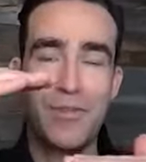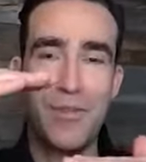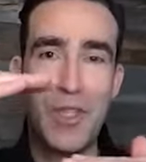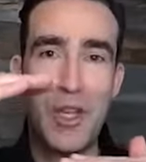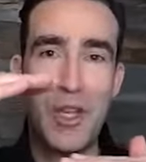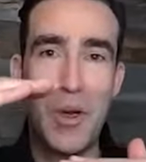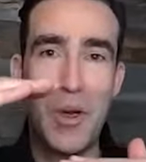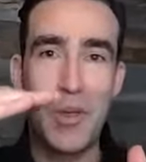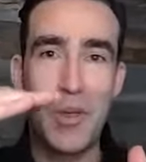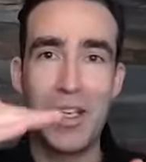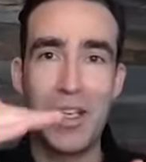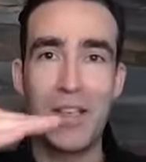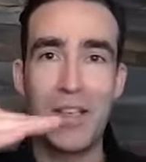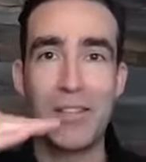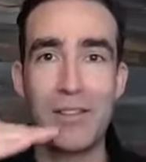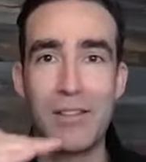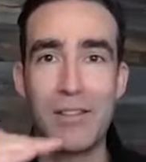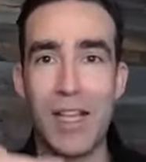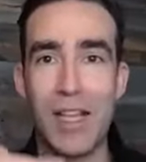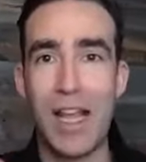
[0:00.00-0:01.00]
the
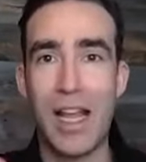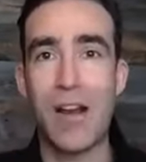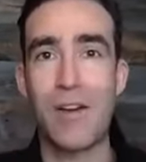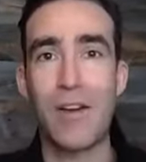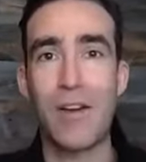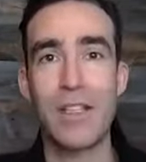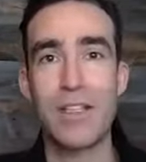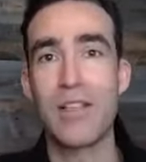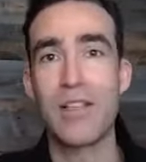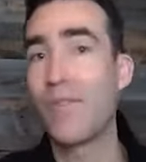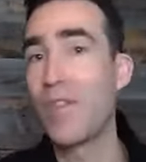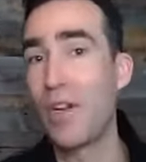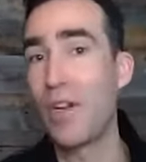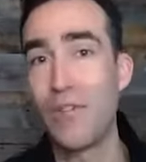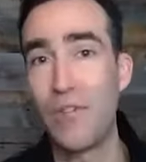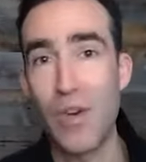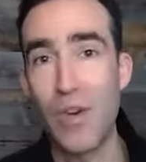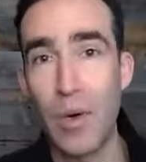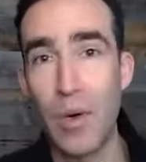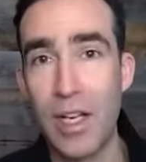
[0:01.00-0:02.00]
areas of their
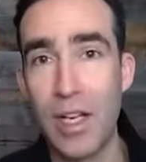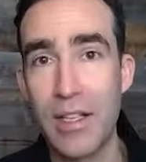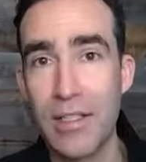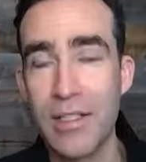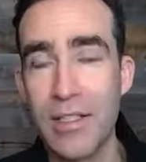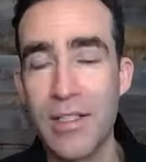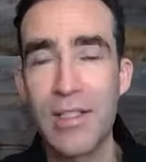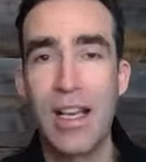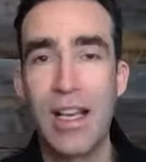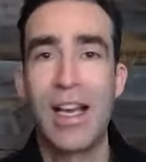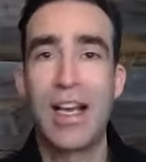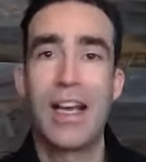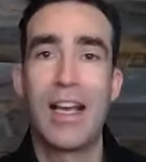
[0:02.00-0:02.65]
focus,